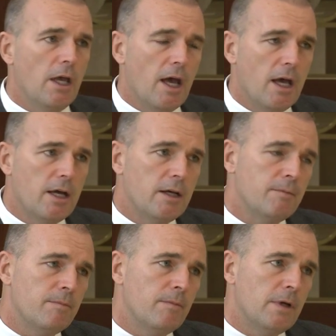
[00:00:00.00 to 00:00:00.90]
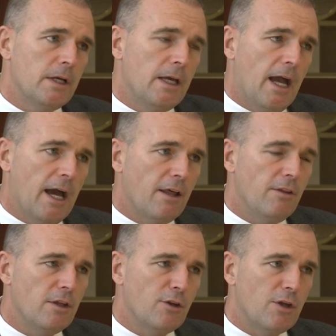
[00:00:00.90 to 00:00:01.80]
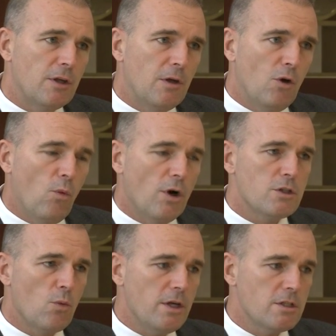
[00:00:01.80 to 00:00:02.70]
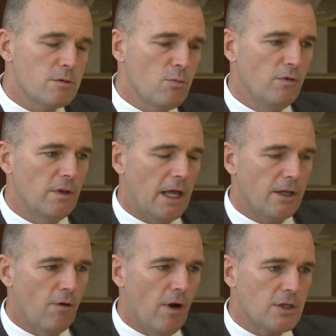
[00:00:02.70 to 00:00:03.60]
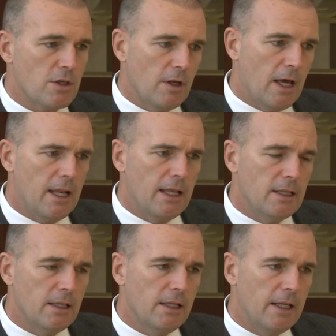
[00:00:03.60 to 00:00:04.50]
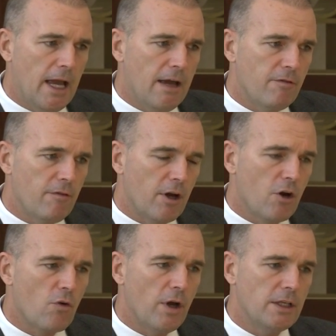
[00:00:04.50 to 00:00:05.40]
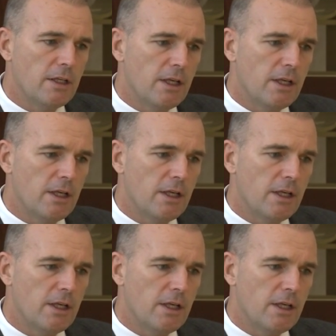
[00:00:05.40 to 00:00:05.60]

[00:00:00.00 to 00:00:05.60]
And I think that whilst the West has moved in that direction and they clearly have a great